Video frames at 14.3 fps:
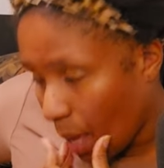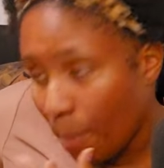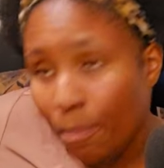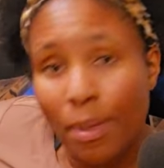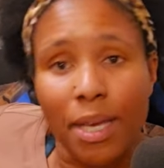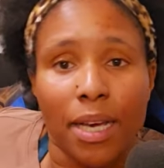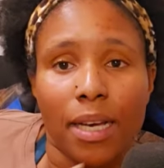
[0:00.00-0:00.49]

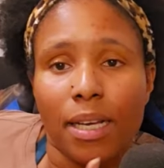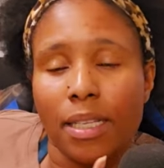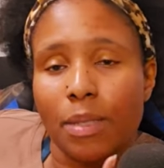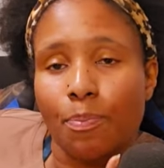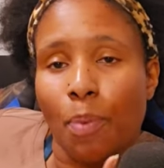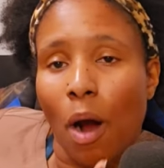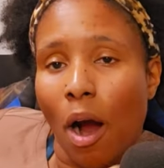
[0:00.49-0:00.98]

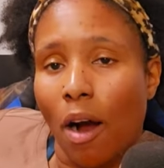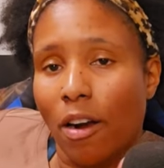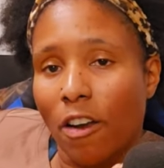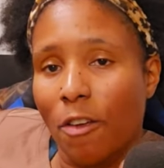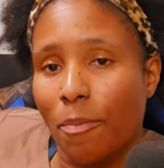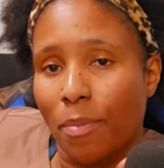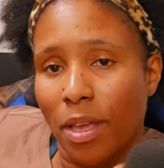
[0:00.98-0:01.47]
Because
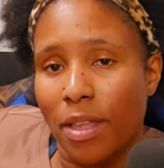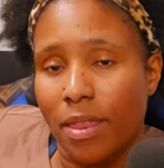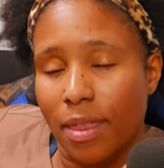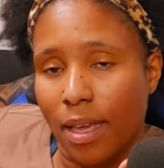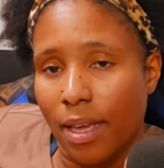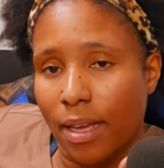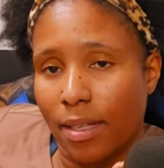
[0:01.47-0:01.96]
part of me
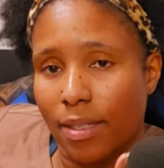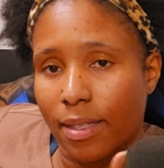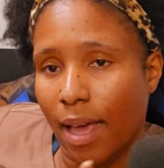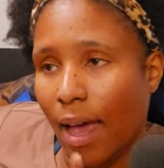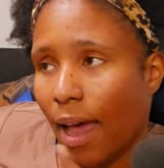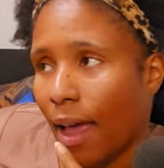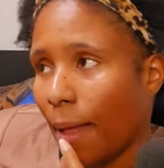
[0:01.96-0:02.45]
thinks
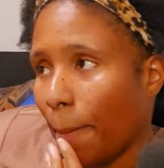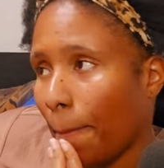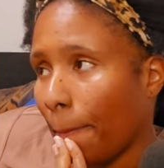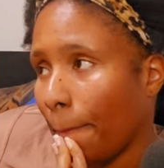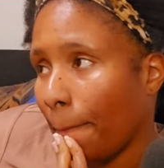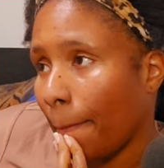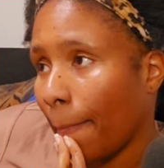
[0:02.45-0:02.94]
that
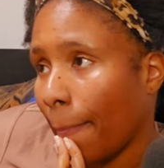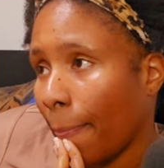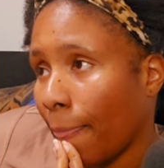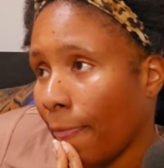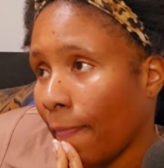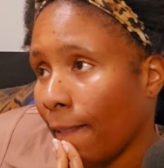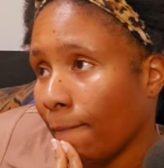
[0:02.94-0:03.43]

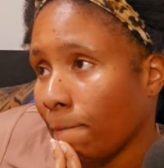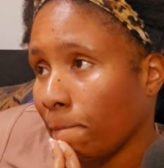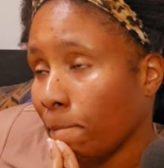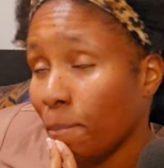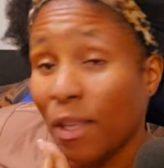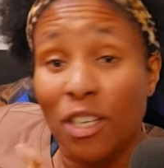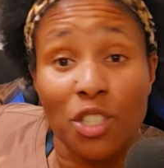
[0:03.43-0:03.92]

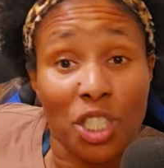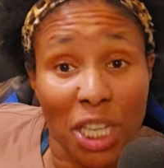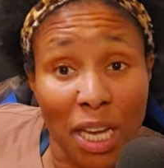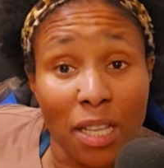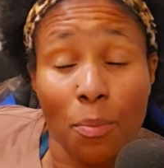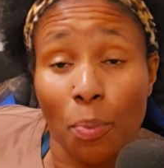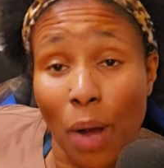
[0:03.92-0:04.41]

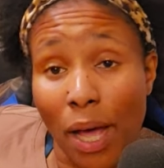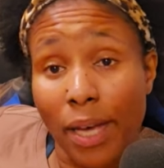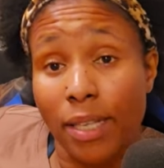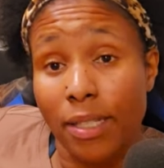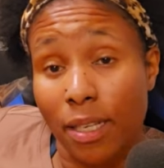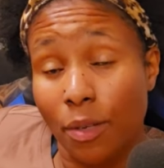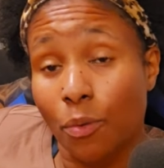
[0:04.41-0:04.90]
Shannon
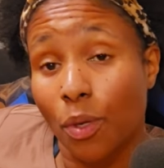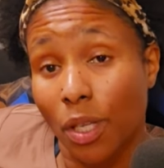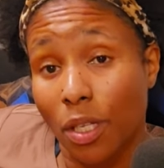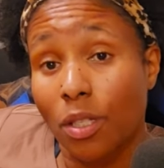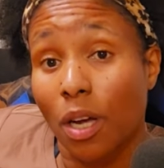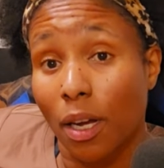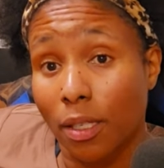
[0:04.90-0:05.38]
probably did really
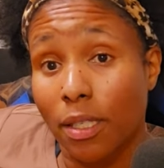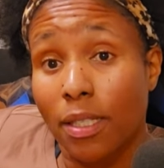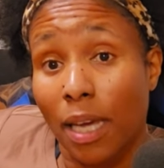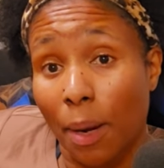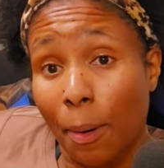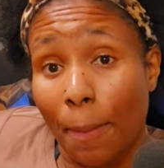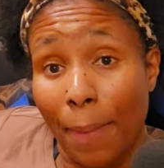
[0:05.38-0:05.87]
talk to
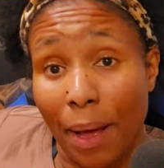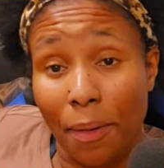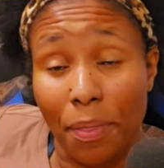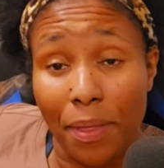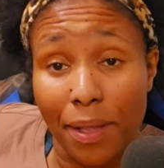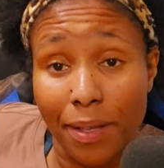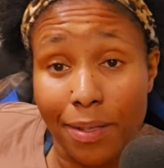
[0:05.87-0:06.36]
Tamara about this.